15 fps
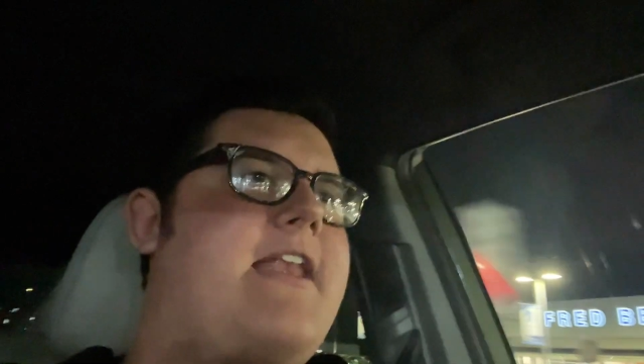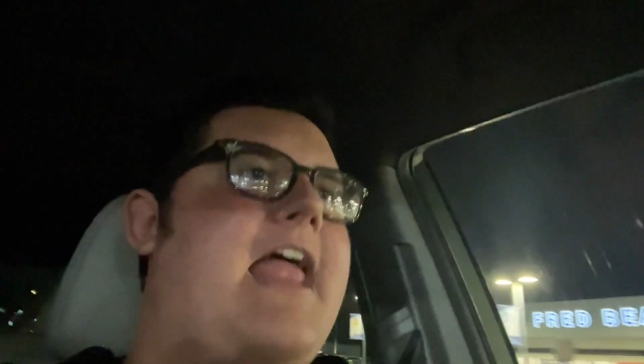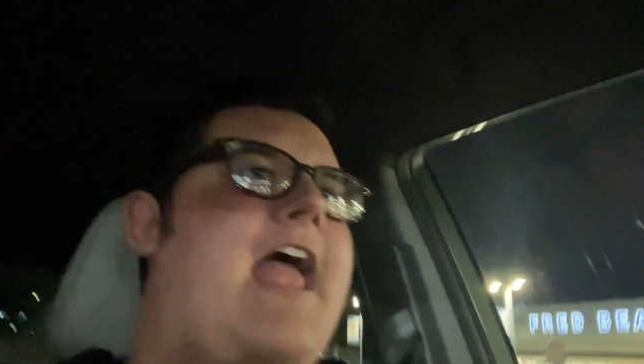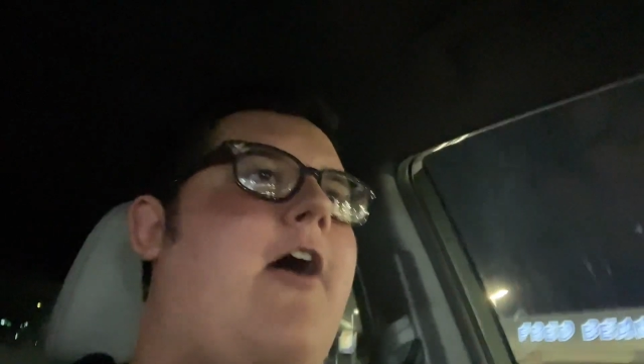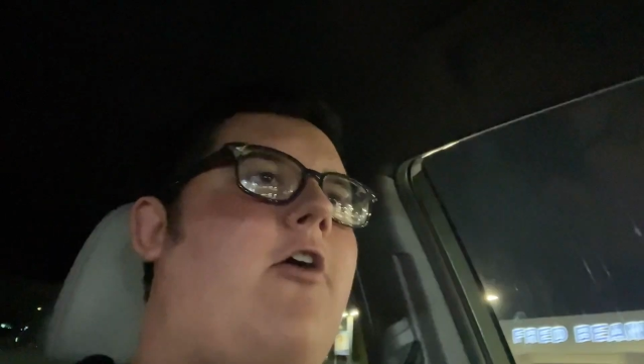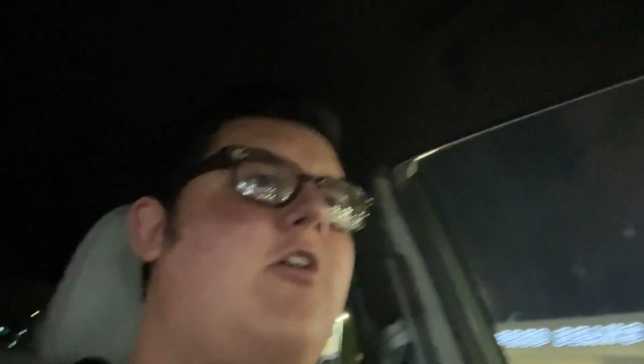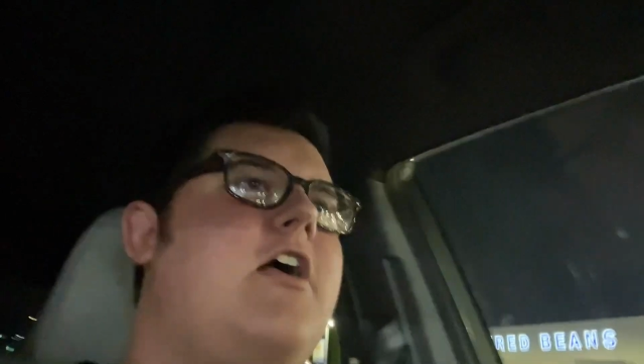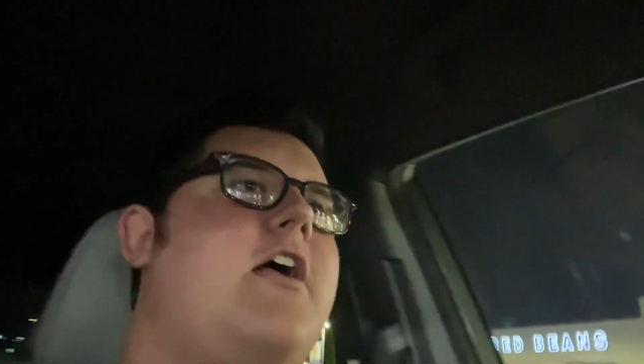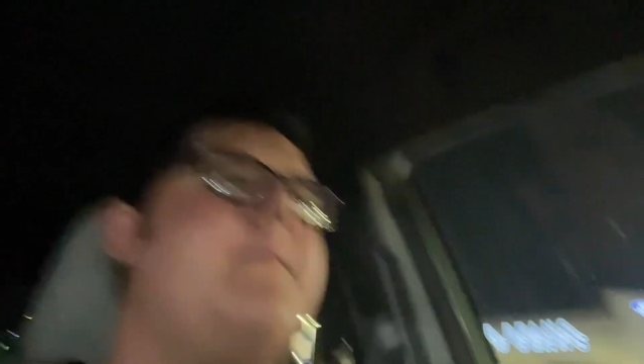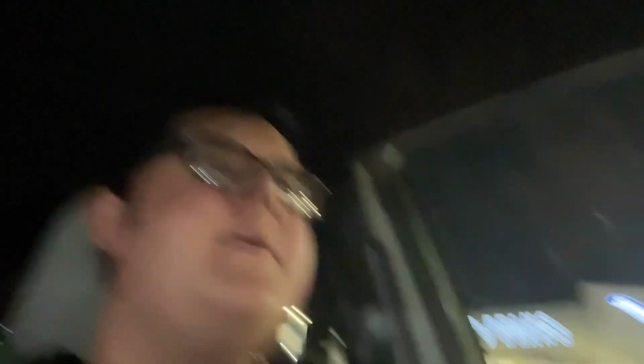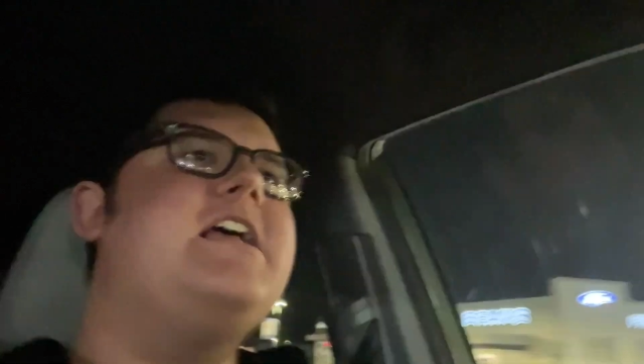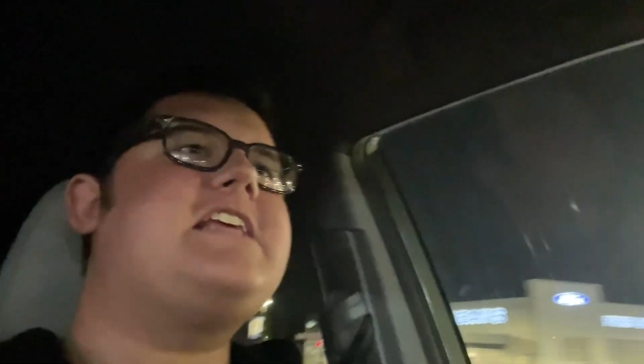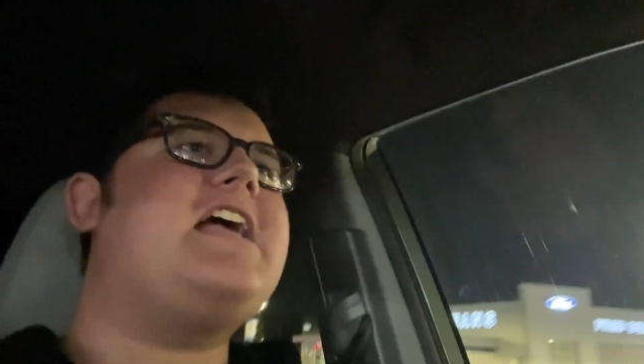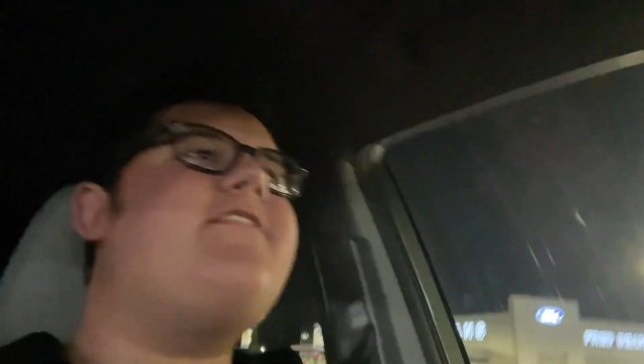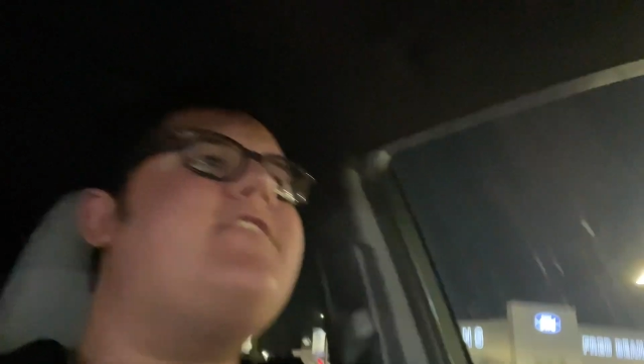now
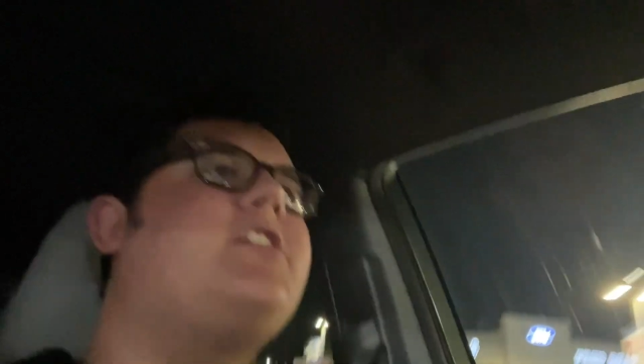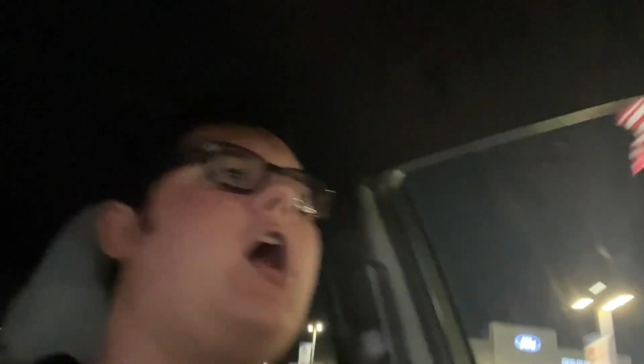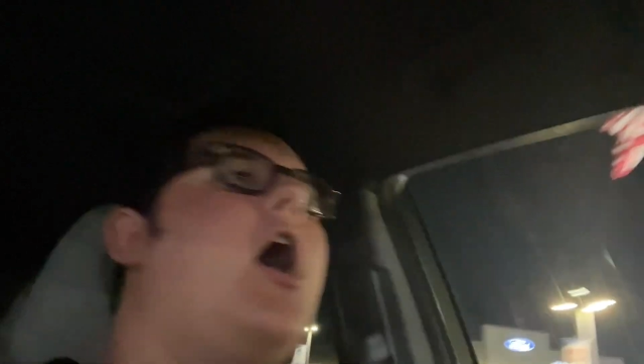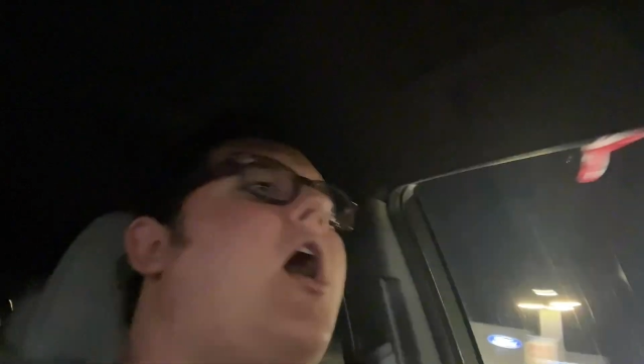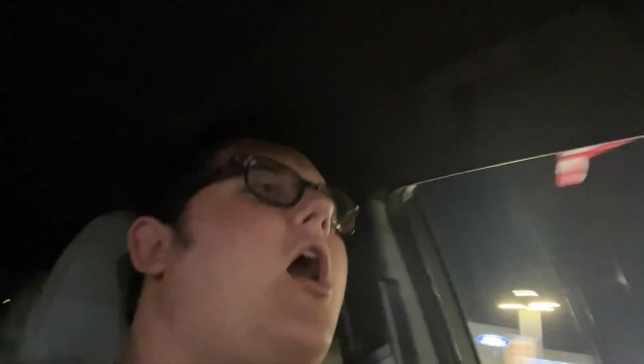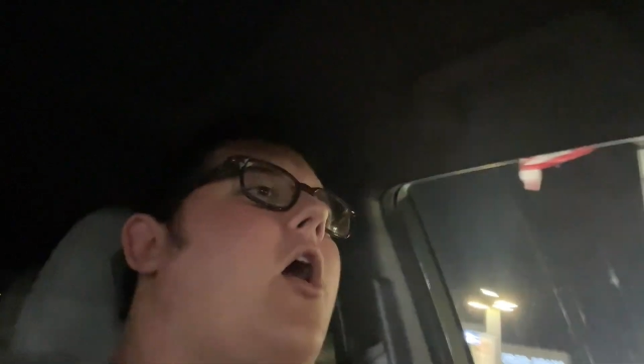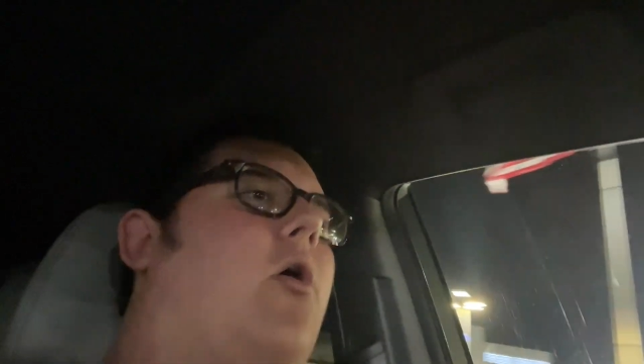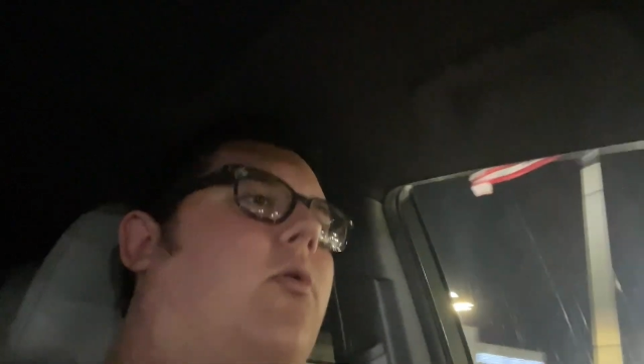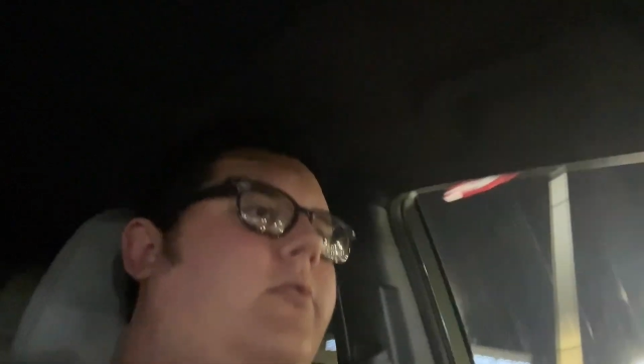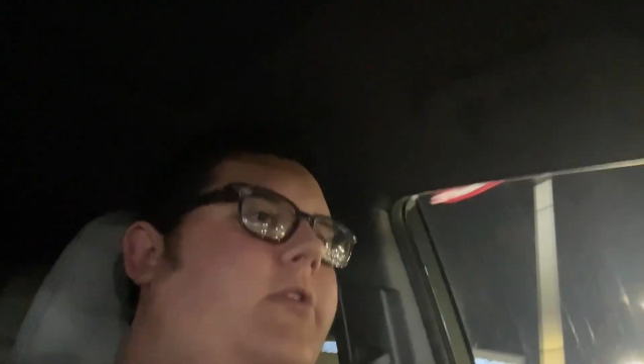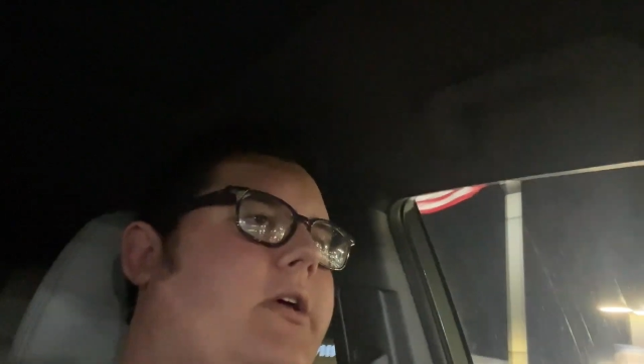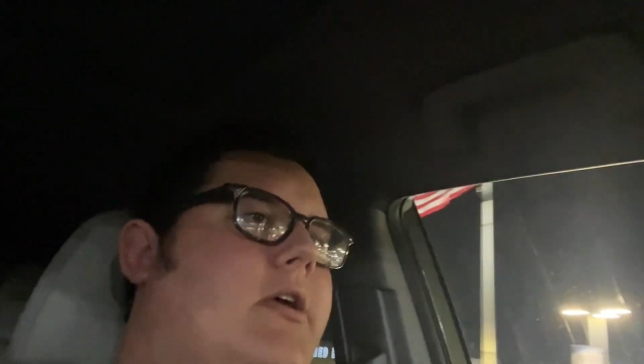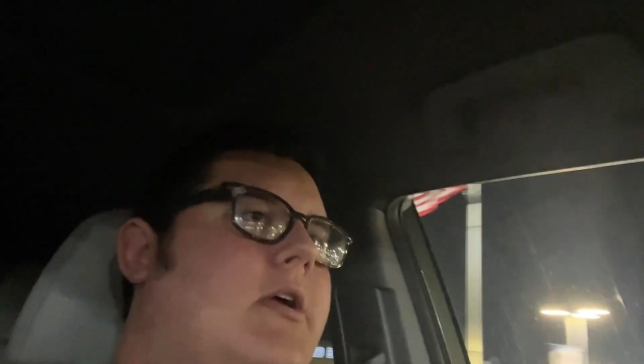because I have a cold.